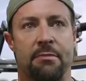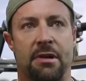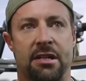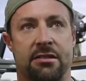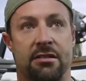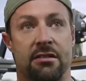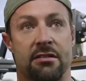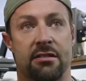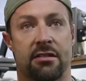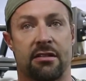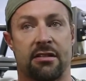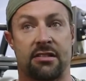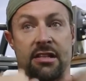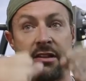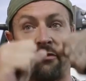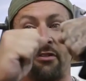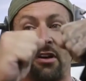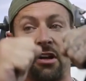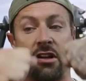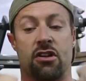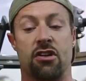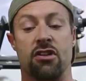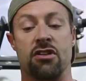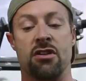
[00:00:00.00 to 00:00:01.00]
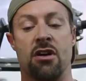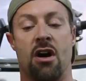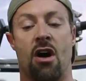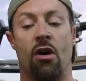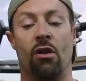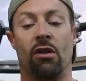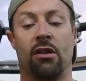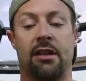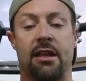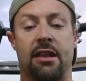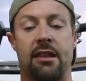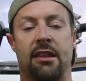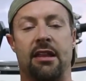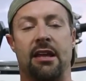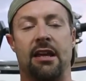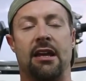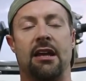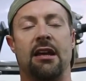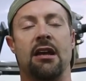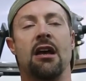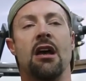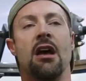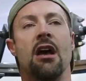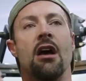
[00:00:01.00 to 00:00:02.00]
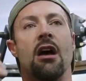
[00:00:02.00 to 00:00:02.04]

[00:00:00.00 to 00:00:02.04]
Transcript: muscles, because if I couldn't hold it there,